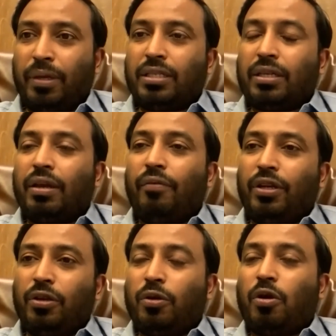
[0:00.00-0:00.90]
Means
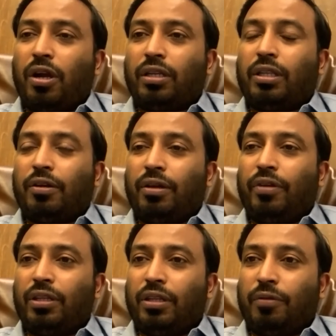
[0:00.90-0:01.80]
when you got
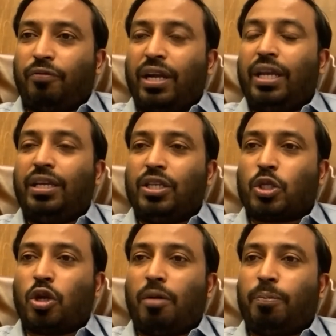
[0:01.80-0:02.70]
when the funding is
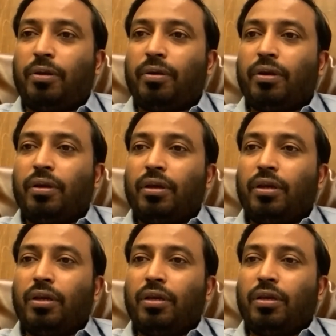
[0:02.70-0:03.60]
stopped,
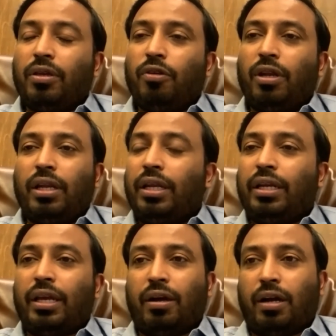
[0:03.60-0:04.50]
you will
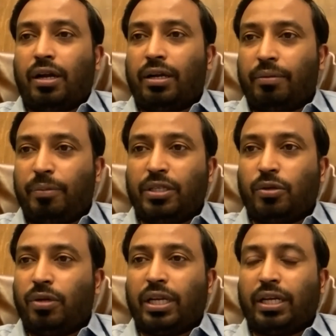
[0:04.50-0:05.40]
hit a hard. It means
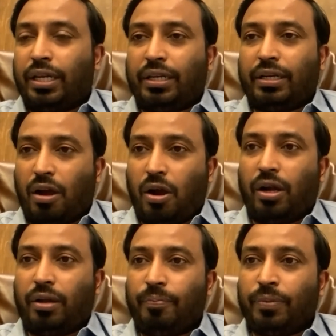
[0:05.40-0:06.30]
you will get hit
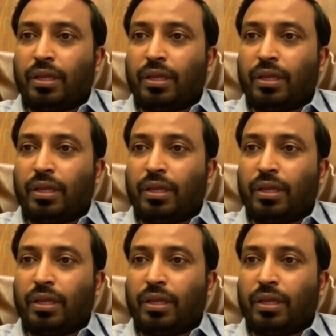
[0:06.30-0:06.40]
hard.